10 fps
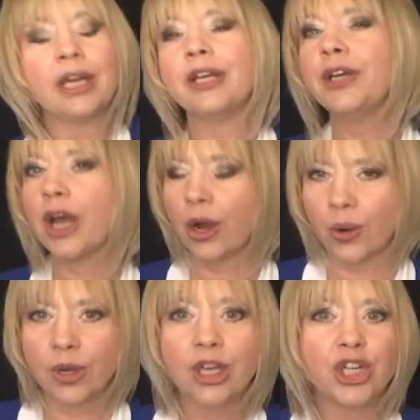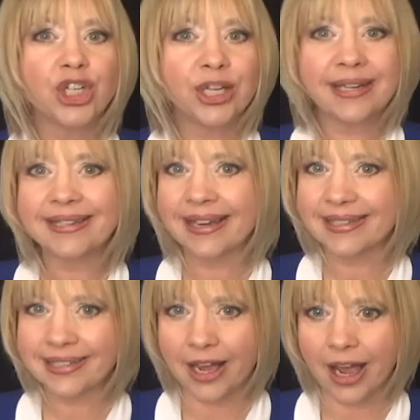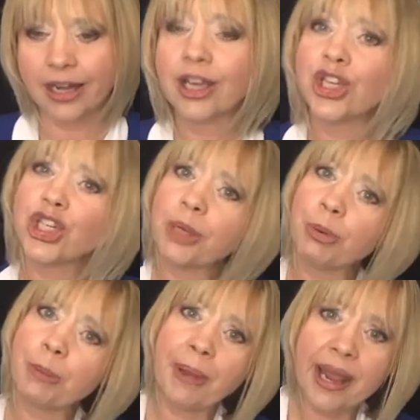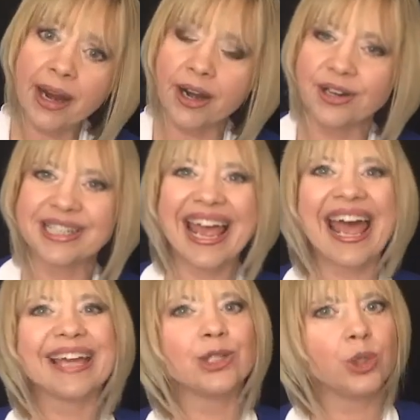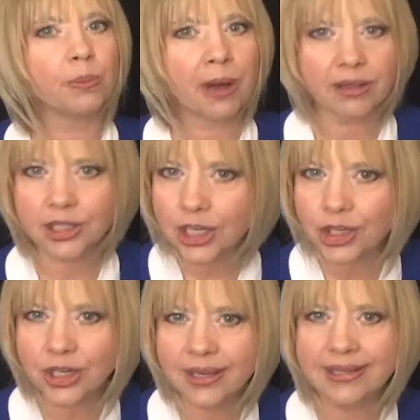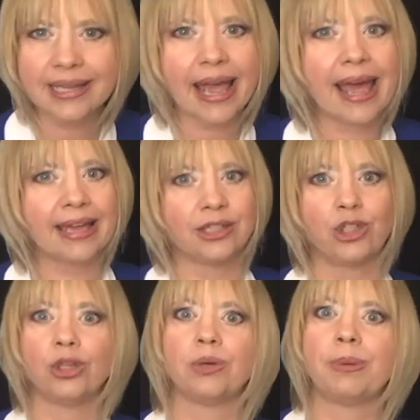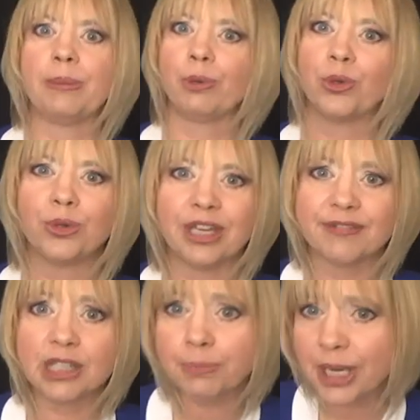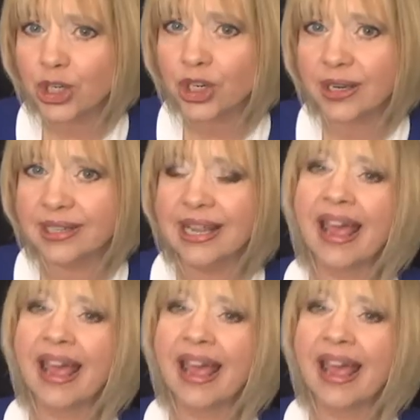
No, she does not. She prepares, as do politicians, as do people who give speeches,